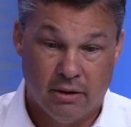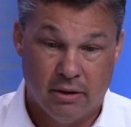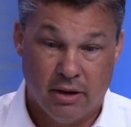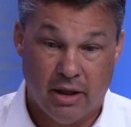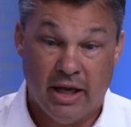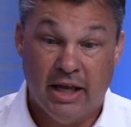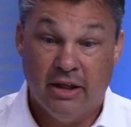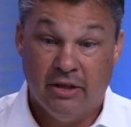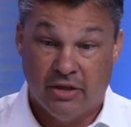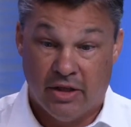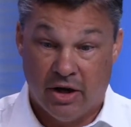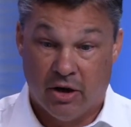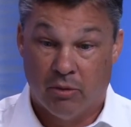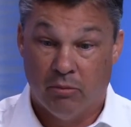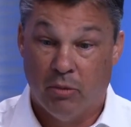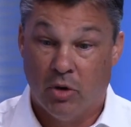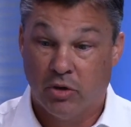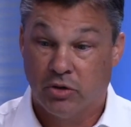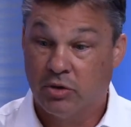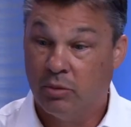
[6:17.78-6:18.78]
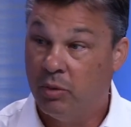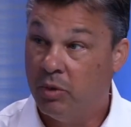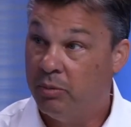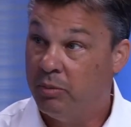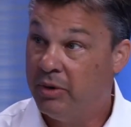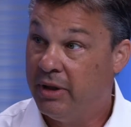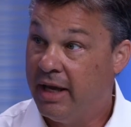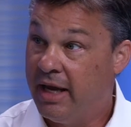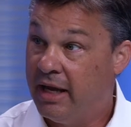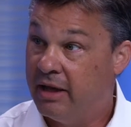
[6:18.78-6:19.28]
in their multiple
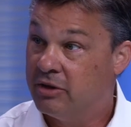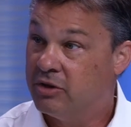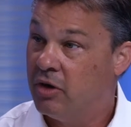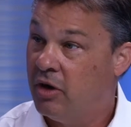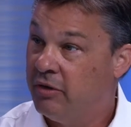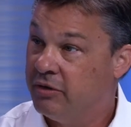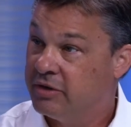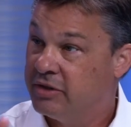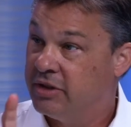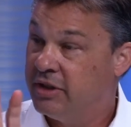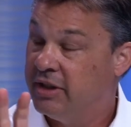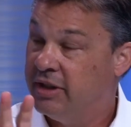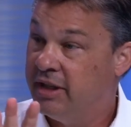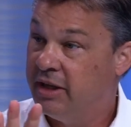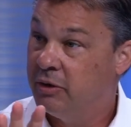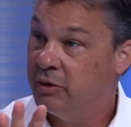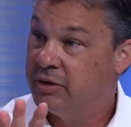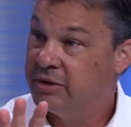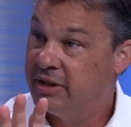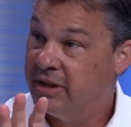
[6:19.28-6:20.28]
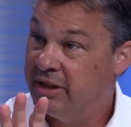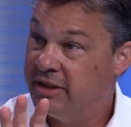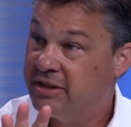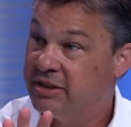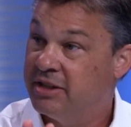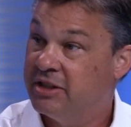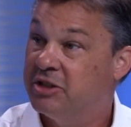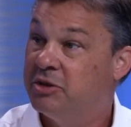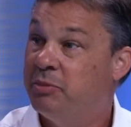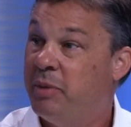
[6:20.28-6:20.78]
plants, all of a sudden there was a
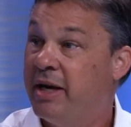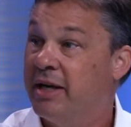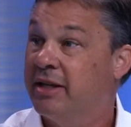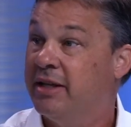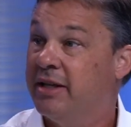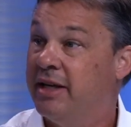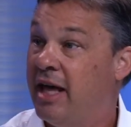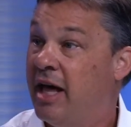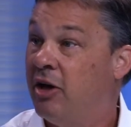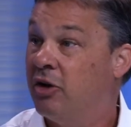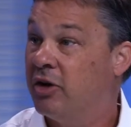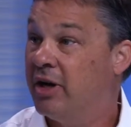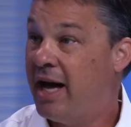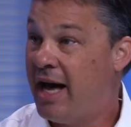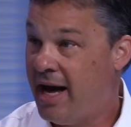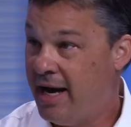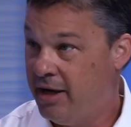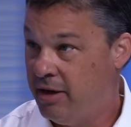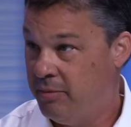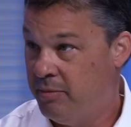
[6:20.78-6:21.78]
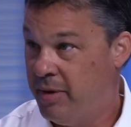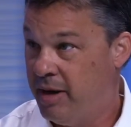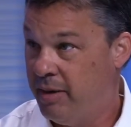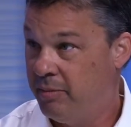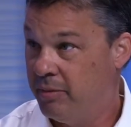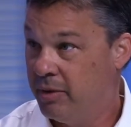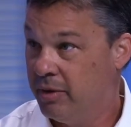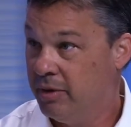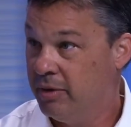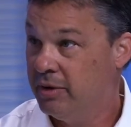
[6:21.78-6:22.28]
suspected Al-Qaeda
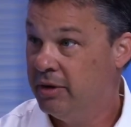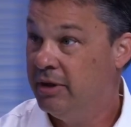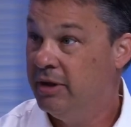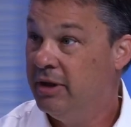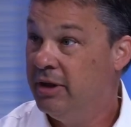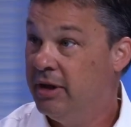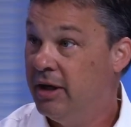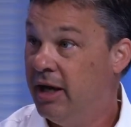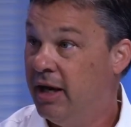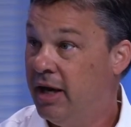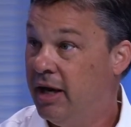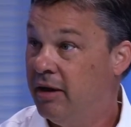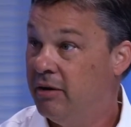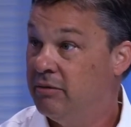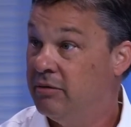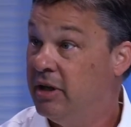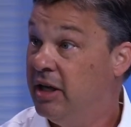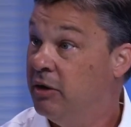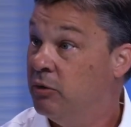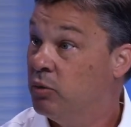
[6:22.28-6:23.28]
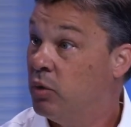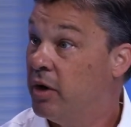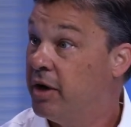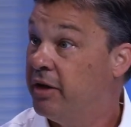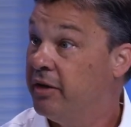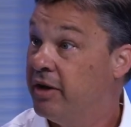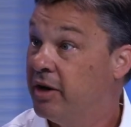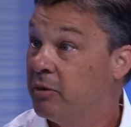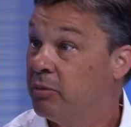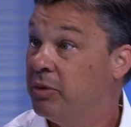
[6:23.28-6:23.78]
member in one
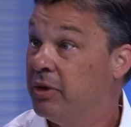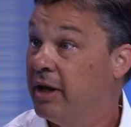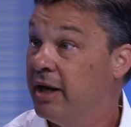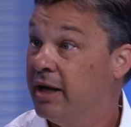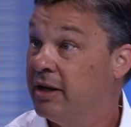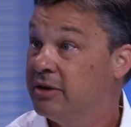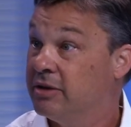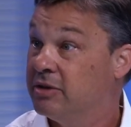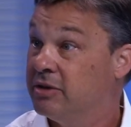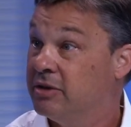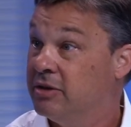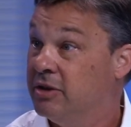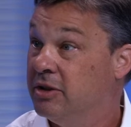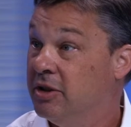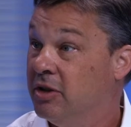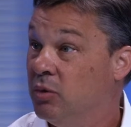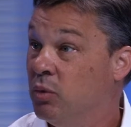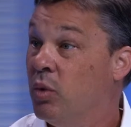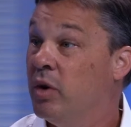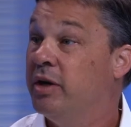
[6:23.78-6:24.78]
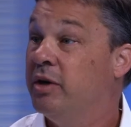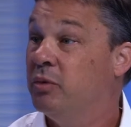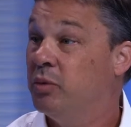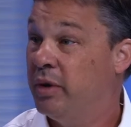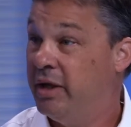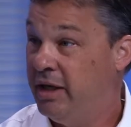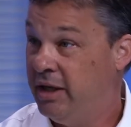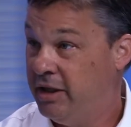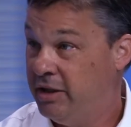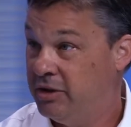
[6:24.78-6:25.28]
of their plants. What did
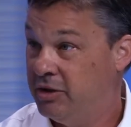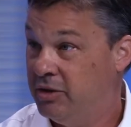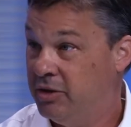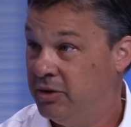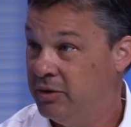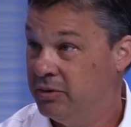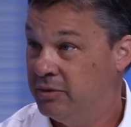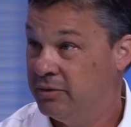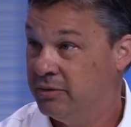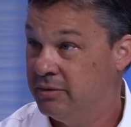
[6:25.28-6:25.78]
we need to do?